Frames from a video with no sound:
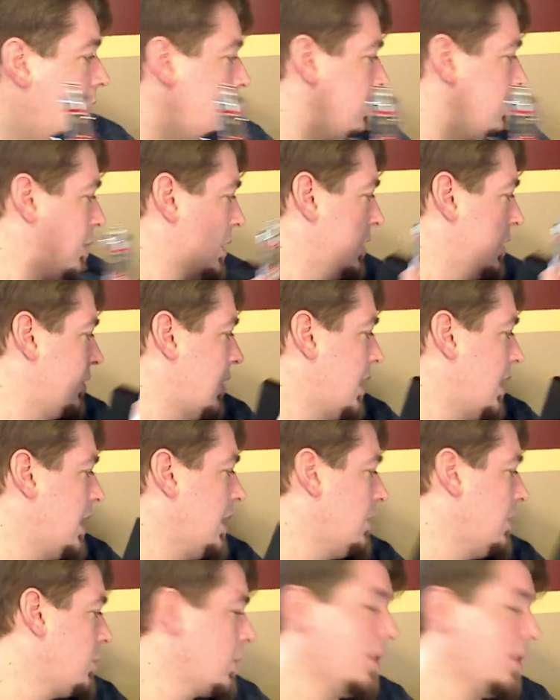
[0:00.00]
because I need
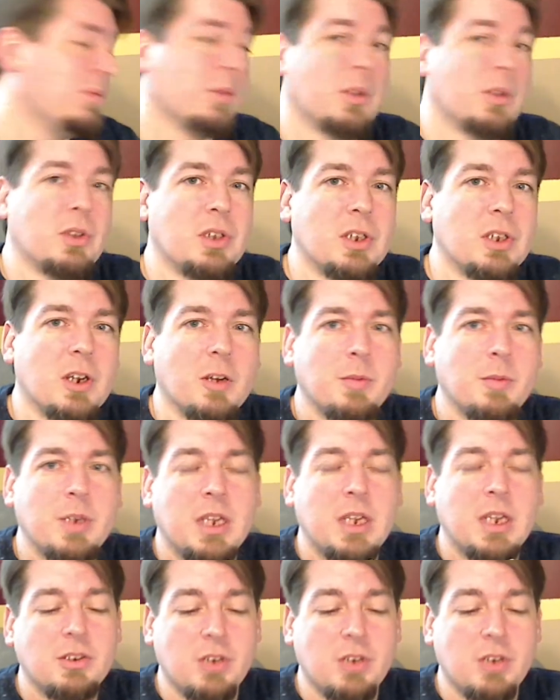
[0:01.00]
to rebuild the RBA